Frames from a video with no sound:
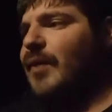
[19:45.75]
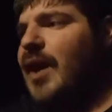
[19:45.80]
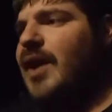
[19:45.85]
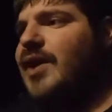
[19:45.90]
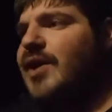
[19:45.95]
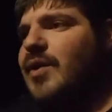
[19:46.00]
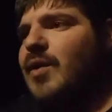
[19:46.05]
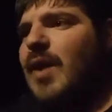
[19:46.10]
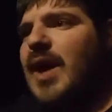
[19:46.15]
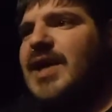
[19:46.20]

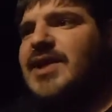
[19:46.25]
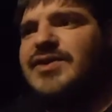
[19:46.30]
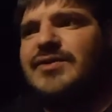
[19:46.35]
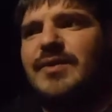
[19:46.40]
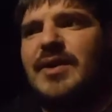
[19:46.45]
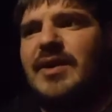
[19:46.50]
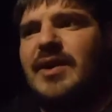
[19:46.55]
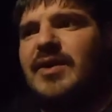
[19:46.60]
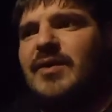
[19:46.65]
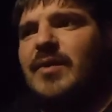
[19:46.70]
run a quest
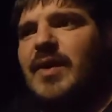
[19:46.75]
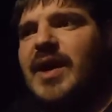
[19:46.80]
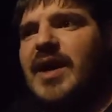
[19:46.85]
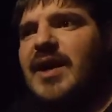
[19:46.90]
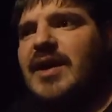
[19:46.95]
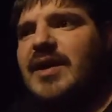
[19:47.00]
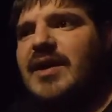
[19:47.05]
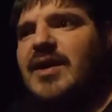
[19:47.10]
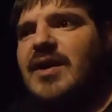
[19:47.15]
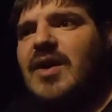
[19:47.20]
really
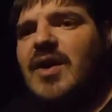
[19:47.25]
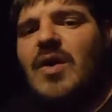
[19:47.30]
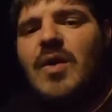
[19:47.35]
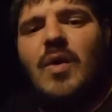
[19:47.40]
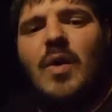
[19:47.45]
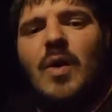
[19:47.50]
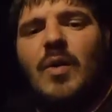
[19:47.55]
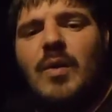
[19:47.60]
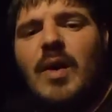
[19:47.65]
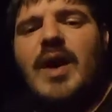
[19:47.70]
quick,
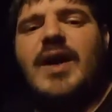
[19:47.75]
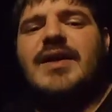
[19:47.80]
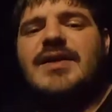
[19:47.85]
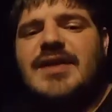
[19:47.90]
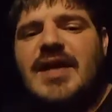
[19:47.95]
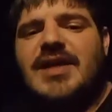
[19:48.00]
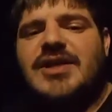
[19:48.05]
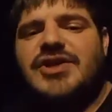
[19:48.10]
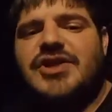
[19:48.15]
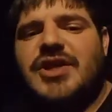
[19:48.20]
or run a
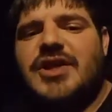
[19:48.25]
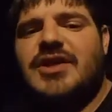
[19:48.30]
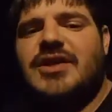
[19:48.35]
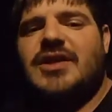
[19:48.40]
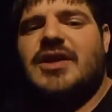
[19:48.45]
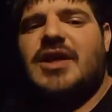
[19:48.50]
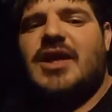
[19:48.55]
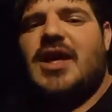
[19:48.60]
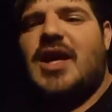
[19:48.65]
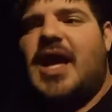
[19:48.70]
dungeon,